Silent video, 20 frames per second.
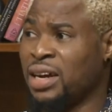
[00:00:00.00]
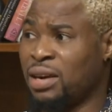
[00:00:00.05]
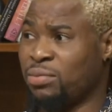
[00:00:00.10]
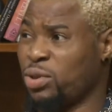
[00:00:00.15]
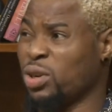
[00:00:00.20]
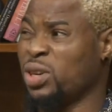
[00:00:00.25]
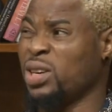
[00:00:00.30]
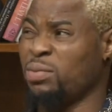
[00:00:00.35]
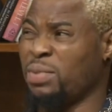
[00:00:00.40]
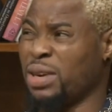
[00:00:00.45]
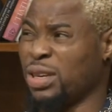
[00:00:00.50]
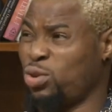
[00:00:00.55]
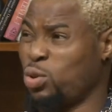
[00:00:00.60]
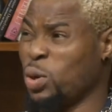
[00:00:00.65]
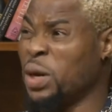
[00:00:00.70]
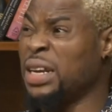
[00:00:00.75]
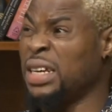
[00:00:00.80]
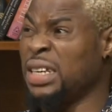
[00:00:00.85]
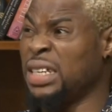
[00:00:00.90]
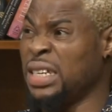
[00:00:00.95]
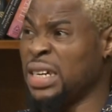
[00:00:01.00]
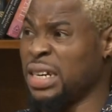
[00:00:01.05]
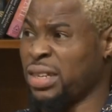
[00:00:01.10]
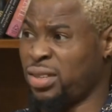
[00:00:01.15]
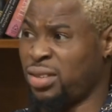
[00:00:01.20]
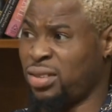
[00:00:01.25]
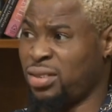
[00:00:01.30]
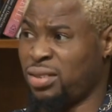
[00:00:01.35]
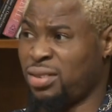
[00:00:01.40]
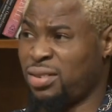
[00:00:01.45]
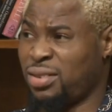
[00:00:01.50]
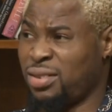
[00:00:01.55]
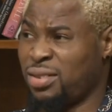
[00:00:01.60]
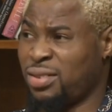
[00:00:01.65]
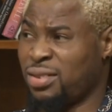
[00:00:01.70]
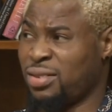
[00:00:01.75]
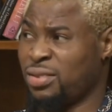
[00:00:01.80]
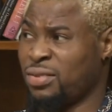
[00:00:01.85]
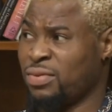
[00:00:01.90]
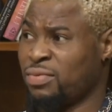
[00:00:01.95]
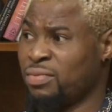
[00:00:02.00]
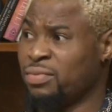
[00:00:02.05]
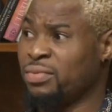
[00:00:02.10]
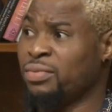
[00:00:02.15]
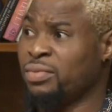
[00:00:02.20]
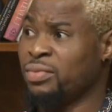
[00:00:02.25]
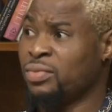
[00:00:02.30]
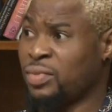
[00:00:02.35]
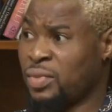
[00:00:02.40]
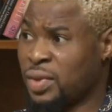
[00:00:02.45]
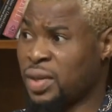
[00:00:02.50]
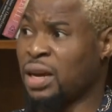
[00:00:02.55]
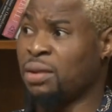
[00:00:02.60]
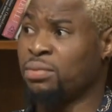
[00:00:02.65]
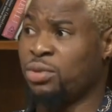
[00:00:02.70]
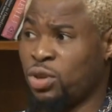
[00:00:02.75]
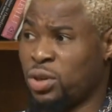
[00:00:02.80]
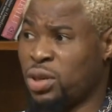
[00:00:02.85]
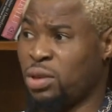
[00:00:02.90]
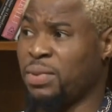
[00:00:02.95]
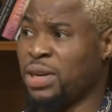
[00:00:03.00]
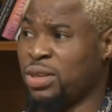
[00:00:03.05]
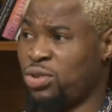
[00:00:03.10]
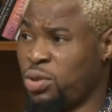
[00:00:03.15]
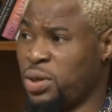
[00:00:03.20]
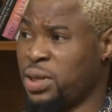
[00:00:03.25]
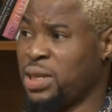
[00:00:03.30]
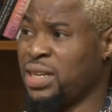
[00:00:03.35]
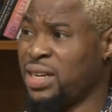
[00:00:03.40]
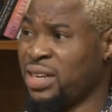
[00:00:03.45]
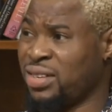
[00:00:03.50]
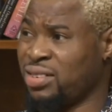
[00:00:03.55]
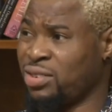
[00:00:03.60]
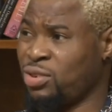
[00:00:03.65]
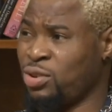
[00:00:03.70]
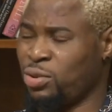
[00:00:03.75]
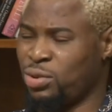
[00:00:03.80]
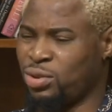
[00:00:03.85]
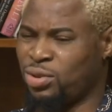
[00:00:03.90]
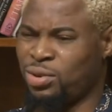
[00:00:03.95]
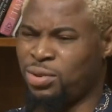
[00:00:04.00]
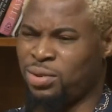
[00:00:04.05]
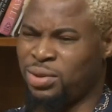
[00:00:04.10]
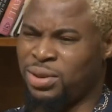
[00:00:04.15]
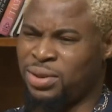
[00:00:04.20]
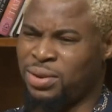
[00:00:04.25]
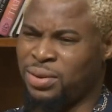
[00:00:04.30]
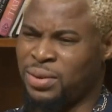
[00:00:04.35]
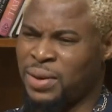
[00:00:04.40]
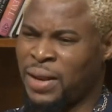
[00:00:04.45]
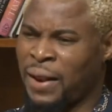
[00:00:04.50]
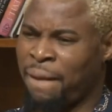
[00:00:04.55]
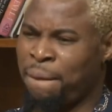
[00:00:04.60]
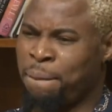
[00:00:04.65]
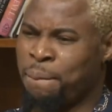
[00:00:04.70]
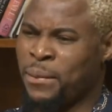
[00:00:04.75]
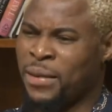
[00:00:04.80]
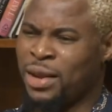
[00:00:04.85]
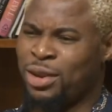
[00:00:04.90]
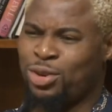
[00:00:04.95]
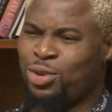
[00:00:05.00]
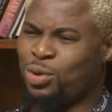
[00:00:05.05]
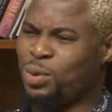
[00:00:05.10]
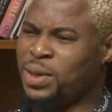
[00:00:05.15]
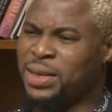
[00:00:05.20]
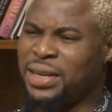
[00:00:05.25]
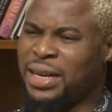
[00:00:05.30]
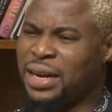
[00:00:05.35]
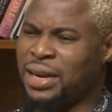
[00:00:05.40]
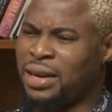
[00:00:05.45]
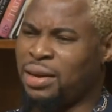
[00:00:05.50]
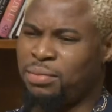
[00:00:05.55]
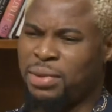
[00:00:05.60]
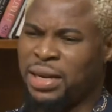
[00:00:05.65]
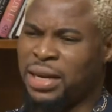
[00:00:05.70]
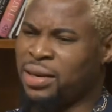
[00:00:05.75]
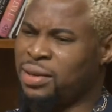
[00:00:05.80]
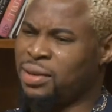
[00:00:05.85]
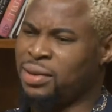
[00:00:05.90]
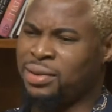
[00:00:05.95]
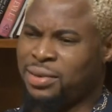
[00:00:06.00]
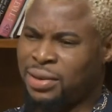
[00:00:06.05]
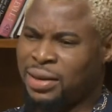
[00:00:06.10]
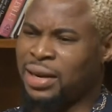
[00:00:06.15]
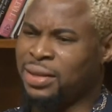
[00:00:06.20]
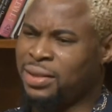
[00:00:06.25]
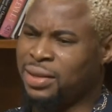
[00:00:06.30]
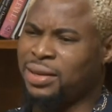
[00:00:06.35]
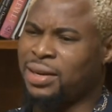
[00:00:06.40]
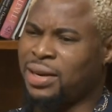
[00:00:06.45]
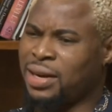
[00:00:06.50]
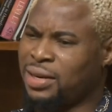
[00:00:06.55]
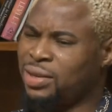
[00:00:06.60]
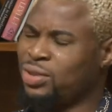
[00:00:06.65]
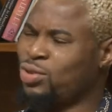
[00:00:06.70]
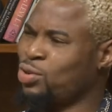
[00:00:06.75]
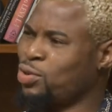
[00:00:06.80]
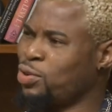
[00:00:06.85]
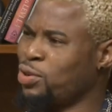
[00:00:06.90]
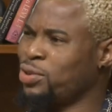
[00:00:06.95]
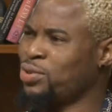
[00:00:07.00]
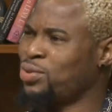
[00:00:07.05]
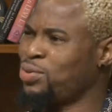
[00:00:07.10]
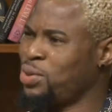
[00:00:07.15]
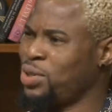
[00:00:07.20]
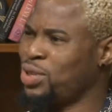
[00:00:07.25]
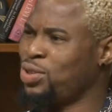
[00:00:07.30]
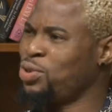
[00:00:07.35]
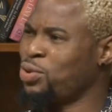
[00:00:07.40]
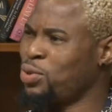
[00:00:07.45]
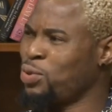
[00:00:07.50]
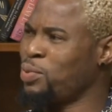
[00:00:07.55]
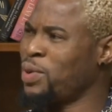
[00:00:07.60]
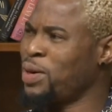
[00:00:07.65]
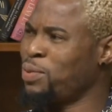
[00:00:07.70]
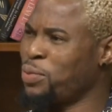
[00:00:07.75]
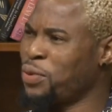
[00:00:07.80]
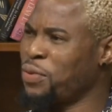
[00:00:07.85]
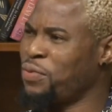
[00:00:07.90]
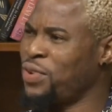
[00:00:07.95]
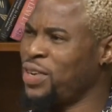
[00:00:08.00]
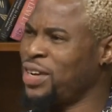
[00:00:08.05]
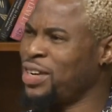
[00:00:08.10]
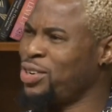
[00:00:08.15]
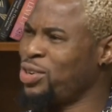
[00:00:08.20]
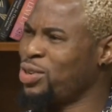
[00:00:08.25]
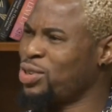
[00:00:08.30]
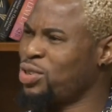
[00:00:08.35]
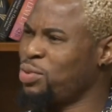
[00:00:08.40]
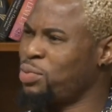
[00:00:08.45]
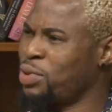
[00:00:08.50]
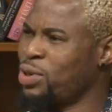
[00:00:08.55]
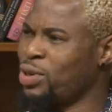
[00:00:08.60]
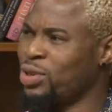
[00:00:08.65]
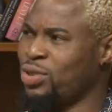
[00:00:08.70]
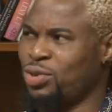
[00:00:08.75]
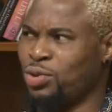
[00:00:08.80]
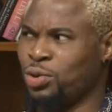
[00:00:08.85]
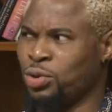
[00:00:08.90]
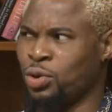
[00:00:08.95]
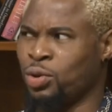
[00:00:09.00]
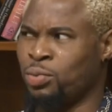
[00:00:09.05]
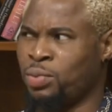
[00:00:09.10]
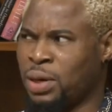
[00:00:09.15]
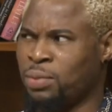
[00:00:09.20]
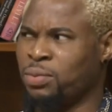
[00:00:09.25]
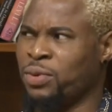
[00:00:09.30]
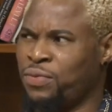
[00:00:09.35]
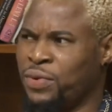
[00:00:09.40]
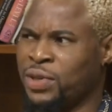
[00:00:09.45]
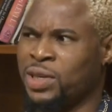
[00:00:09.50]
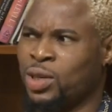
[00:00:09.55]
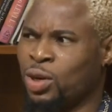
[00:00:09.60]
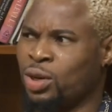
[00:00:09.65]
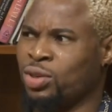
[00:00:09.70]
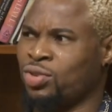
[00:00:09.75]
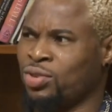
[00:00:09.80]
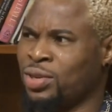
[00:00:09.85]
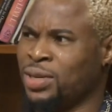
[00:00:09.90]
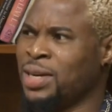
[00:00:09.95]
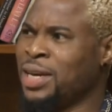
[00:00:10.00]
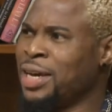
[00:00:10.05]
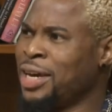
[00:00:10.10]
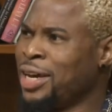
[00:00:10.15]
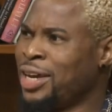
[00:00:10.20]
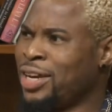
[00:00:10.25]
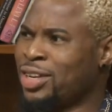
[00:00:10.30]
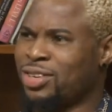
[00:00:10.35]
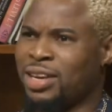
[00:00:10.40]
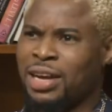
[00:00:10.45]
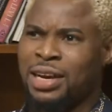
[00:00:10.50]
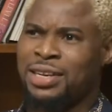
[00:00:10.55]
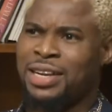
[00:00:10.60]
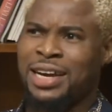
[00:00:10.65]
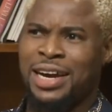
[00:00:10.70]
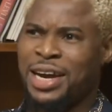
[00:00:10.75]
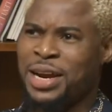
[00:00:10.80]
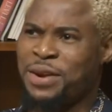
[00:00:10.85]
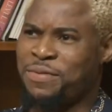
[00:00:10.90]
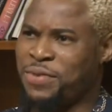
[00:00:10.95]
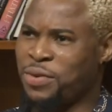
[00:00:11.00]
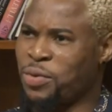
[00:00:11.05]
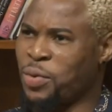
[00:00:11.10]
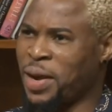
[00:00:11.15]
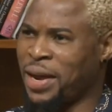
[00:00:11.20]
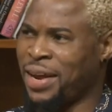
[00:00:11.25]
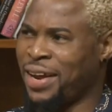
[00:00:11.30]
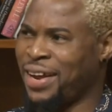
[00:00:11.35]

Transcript: I'm talking as about 20 years. Yeah. 20 years ago. I'm talking about 20 years ago. So, oh, wow. you know, doing that, I'm like, I think I need to cross to this Yoruba movie industry mm. because you know Yoruba movie industry is like they're everywhere.